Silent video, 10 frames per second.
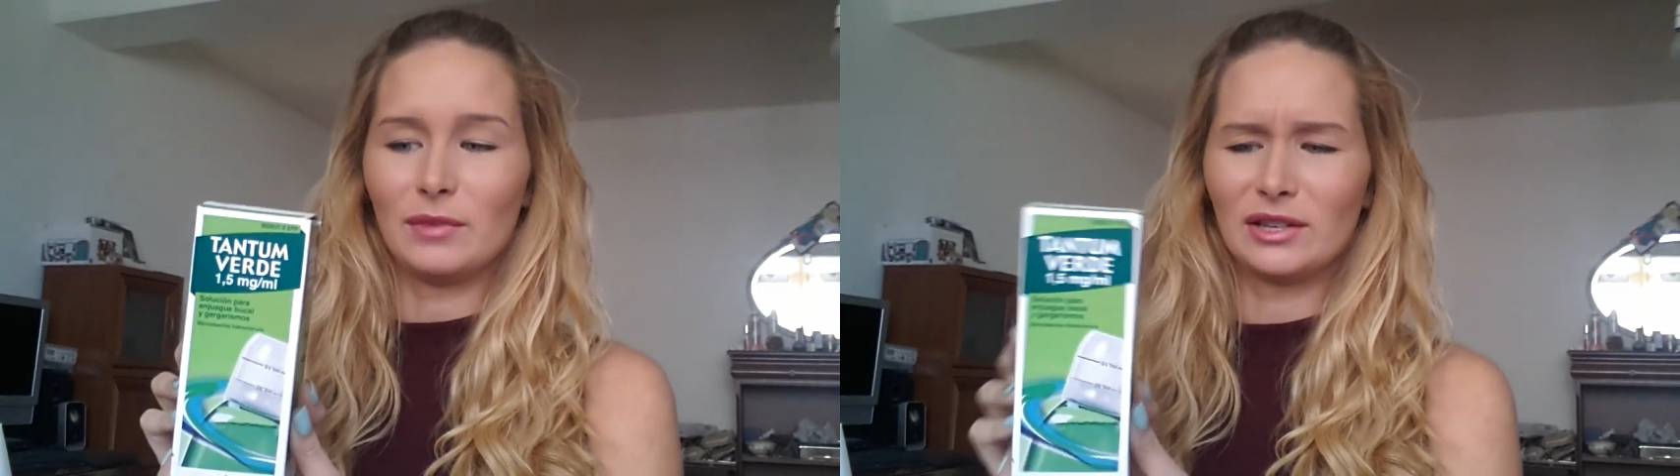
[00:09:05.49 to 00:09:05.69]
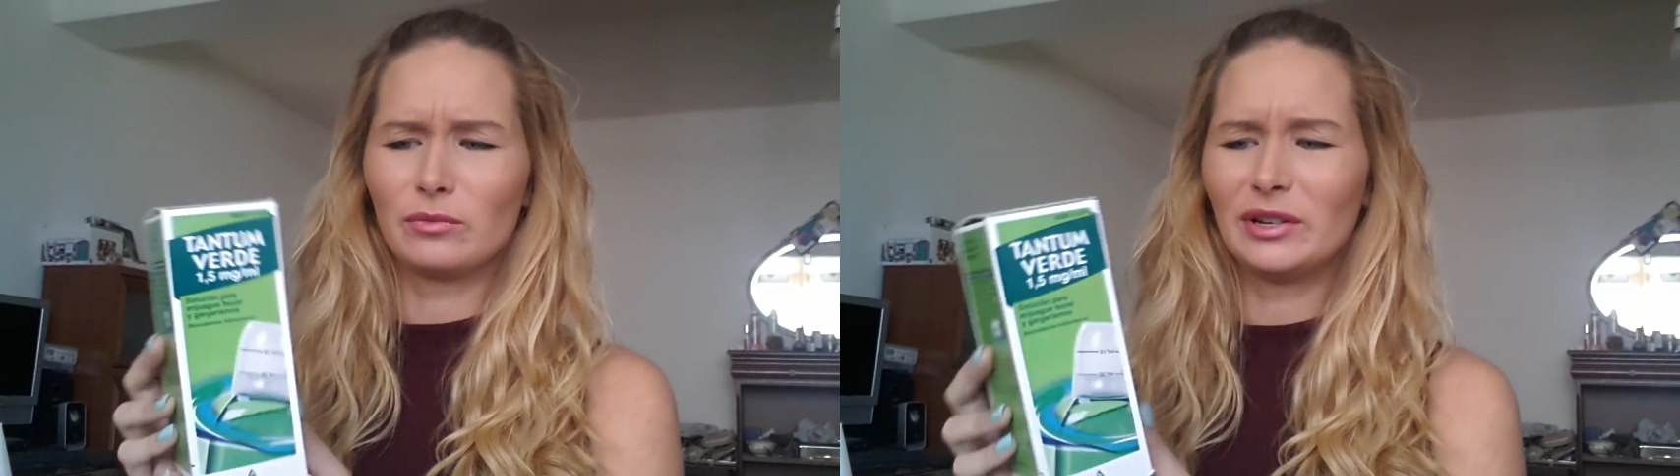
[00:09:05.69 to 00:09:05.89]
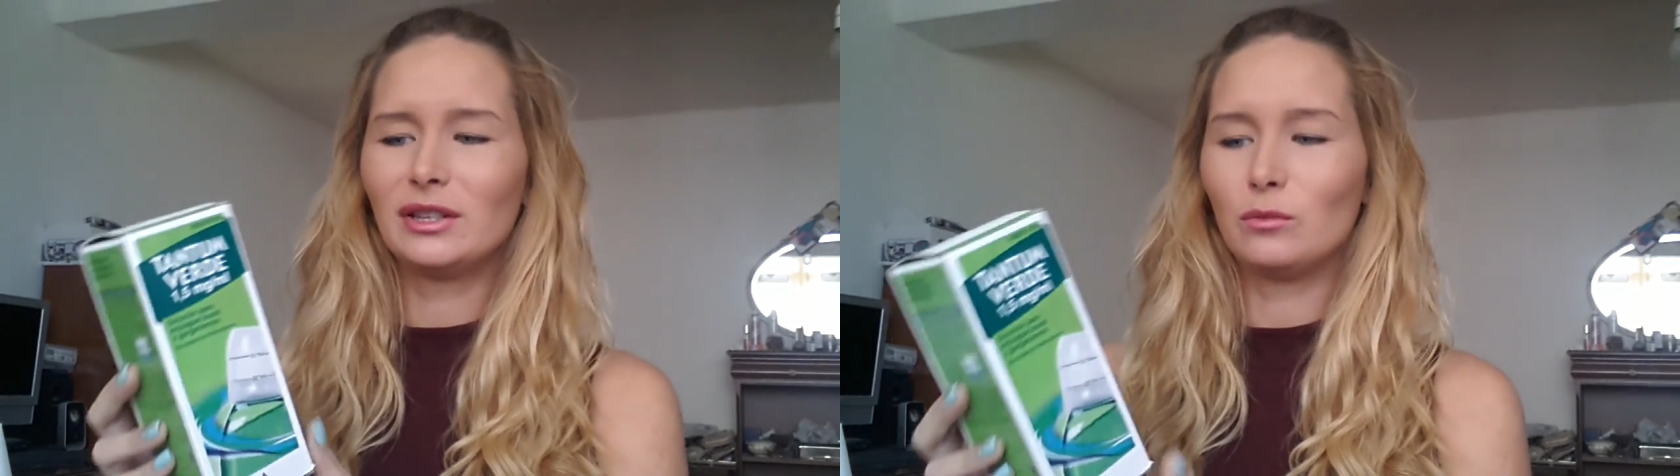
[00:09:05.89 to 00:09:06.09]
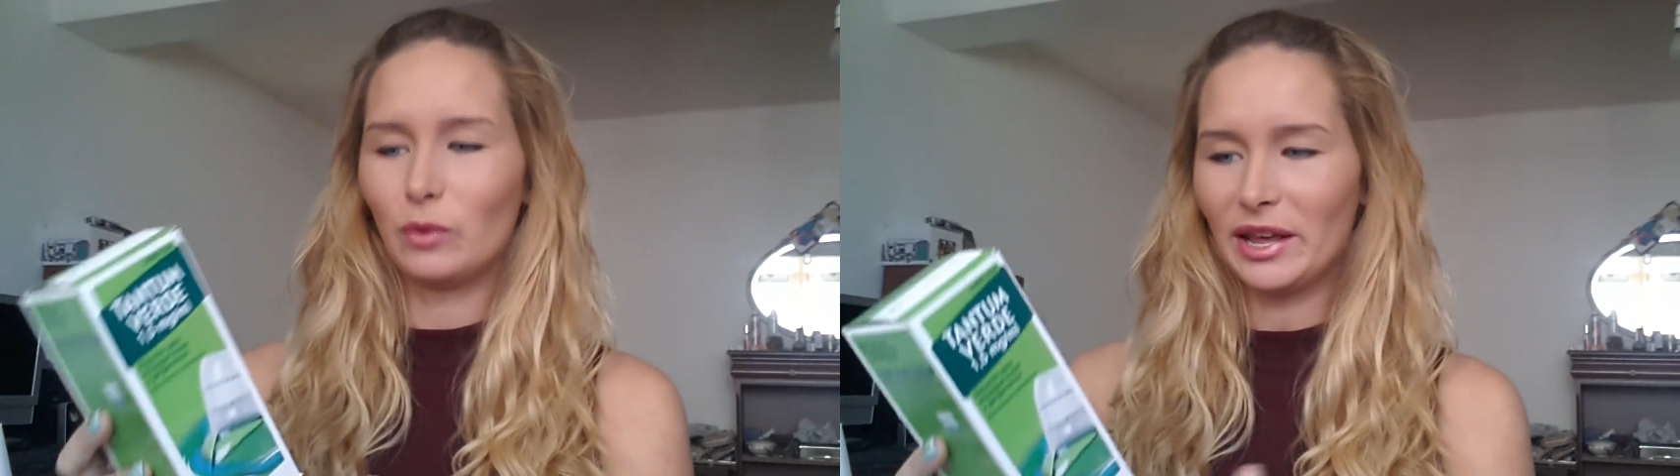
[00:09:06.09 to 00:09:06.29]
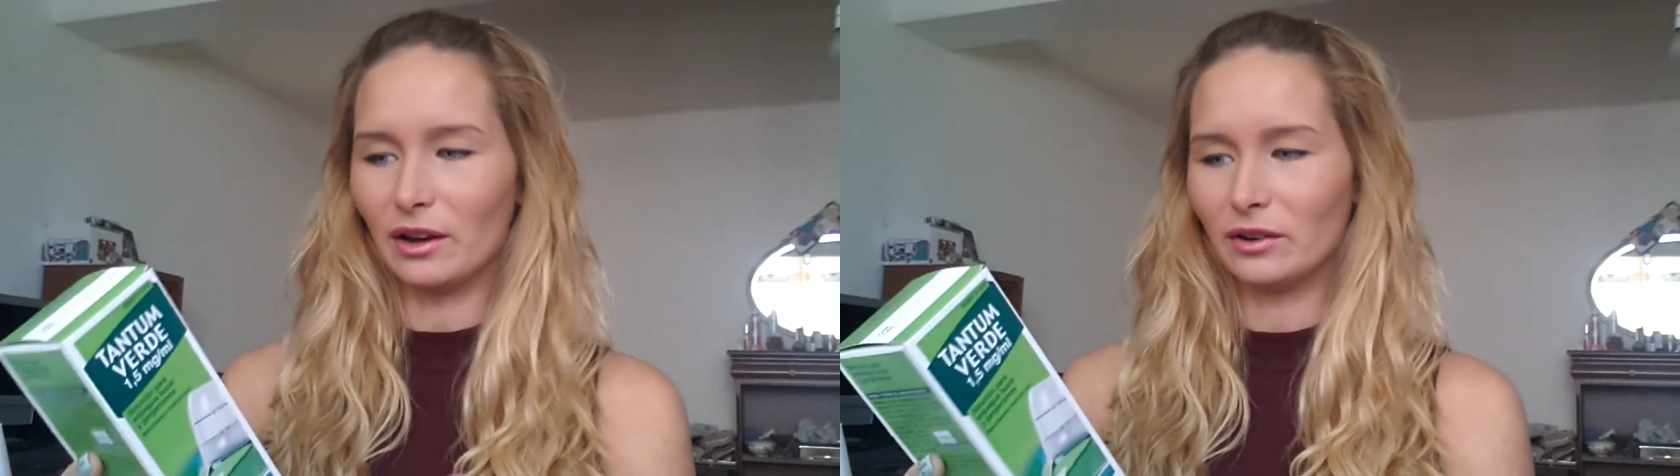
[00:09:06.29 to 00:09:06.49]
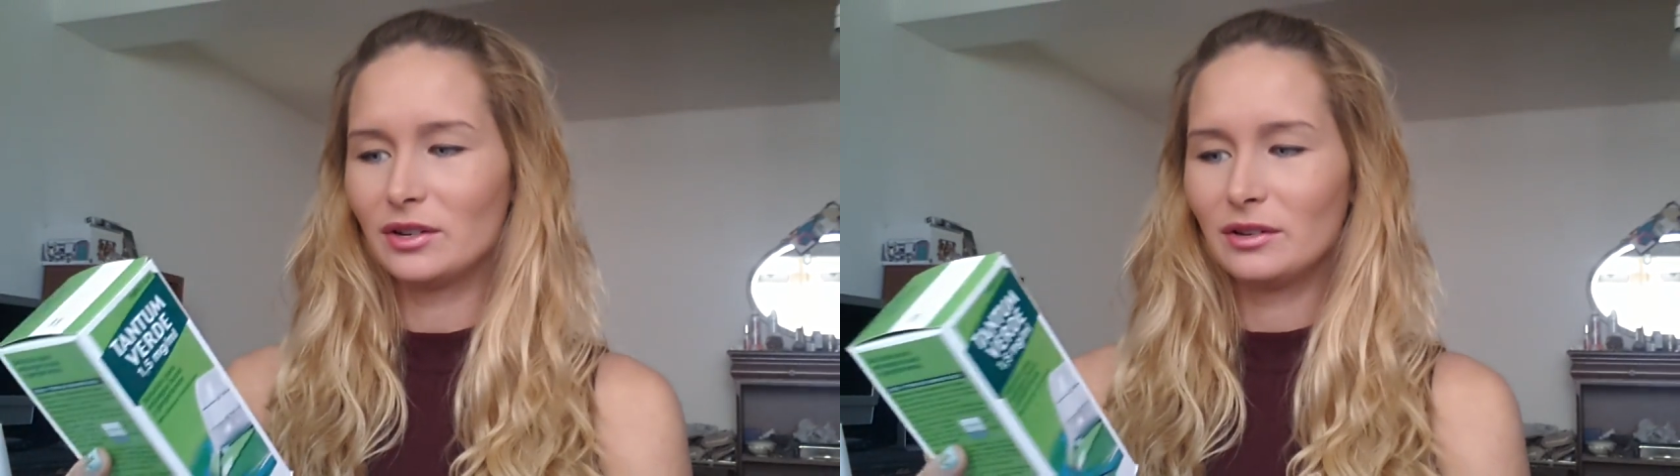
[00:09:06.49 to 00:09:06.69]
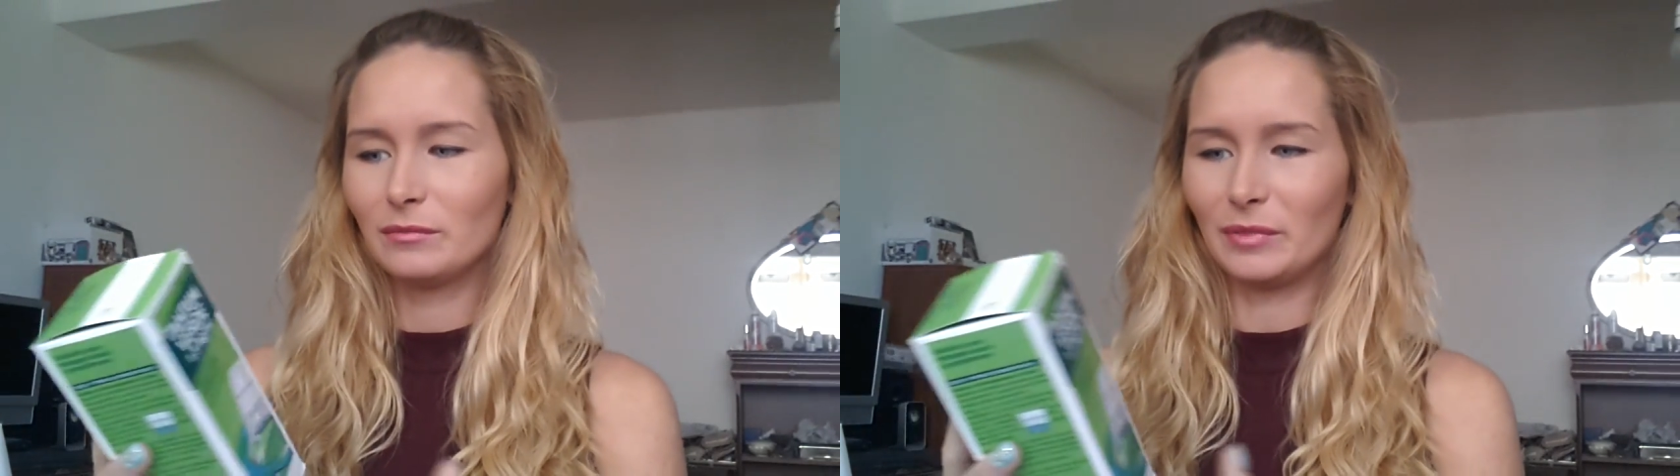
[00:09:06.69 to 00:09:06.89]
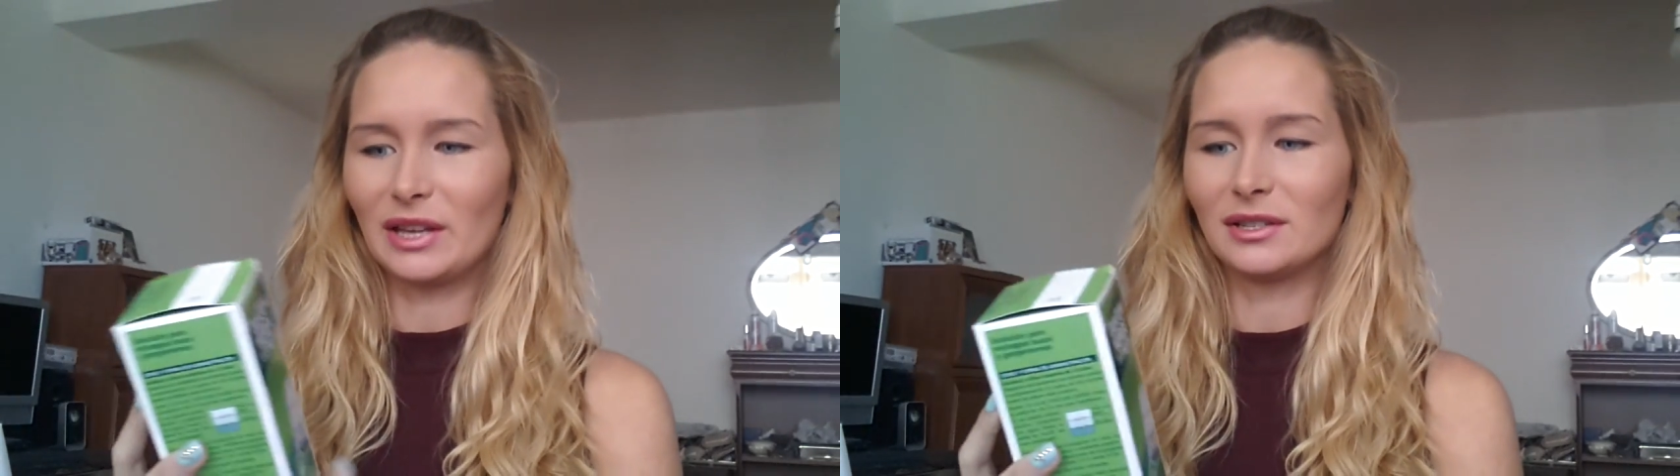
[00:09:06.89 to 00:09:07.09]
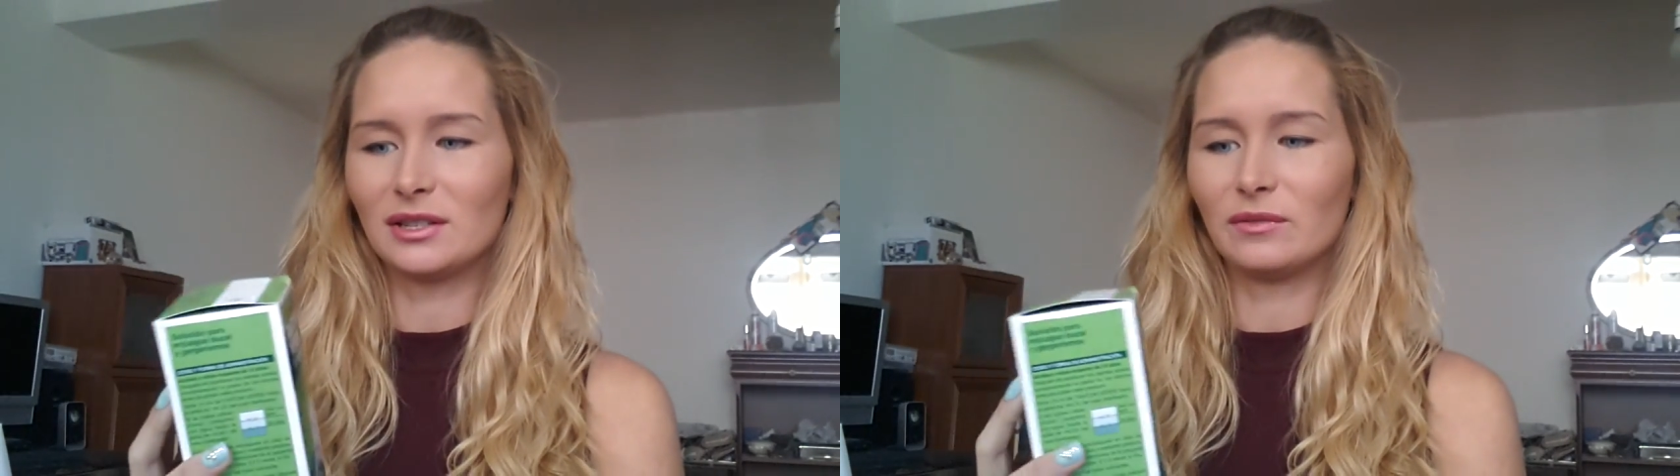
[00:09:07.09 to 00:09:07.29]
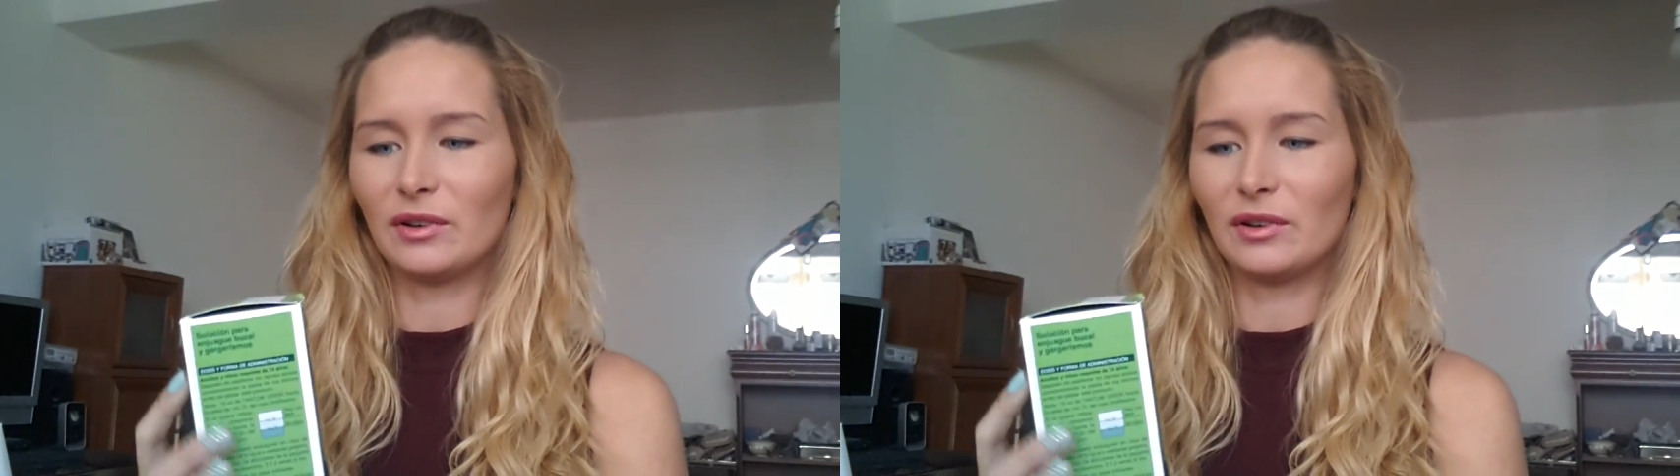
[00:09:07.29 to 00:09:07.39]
It's really weird because it's